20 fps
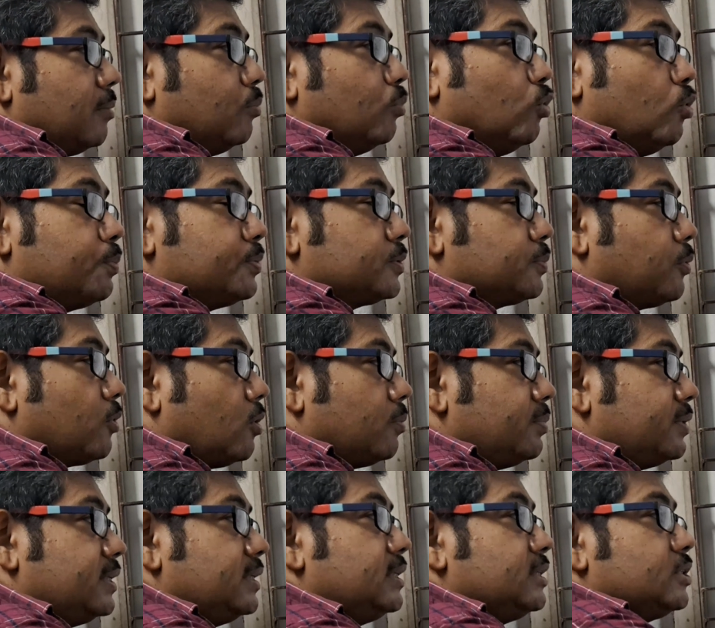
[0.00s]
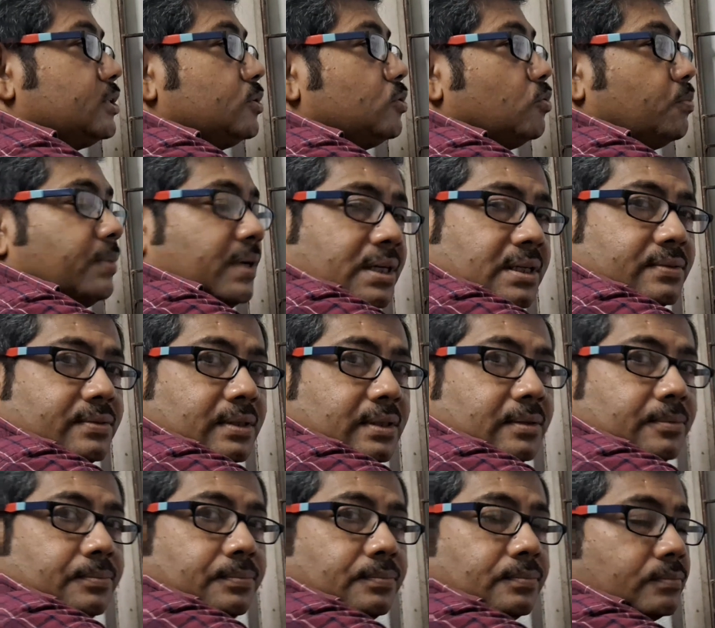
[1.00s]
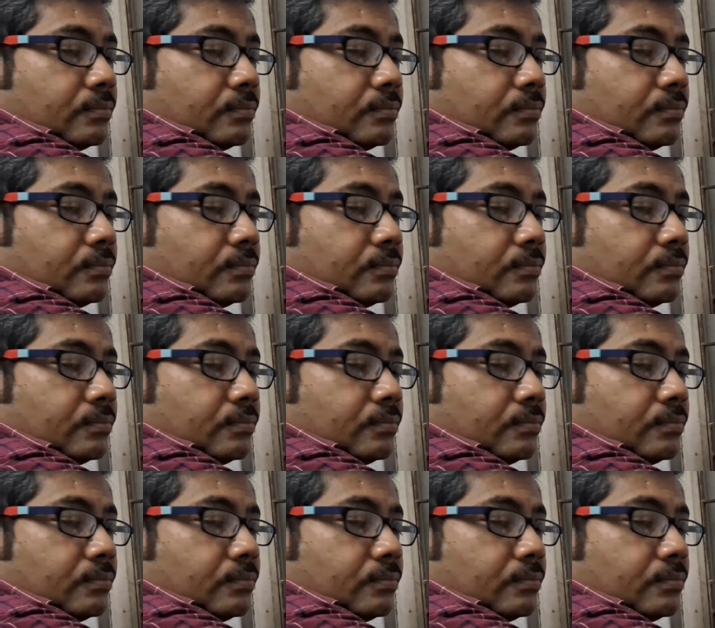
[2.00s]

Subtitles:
moves from TDC to BDC,